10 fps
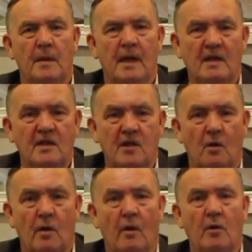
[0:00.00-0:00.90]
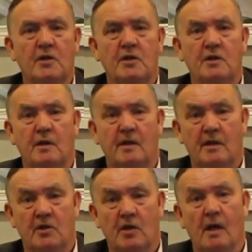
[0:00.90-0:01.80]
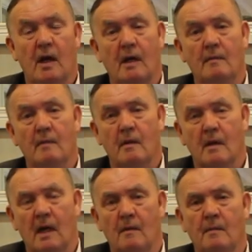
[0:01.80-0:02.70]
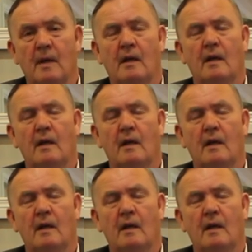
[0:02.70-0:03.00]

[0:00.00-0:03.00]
because it's our heritage column.